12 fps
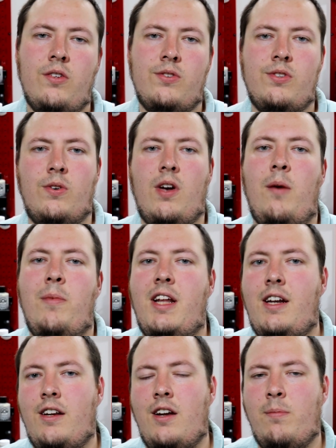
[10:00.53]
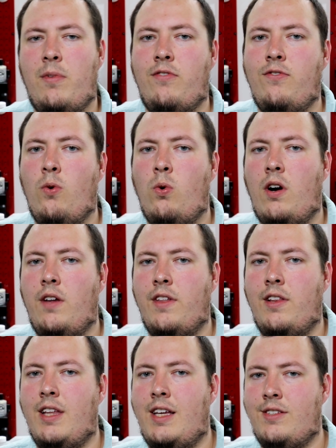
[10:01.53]
So coming in at number 4 on
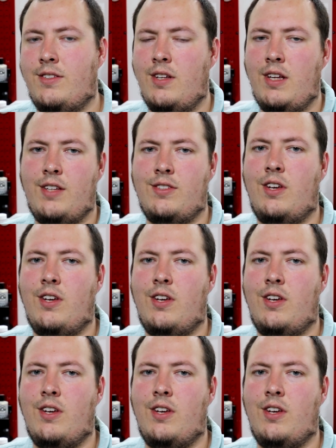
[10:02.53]
the list is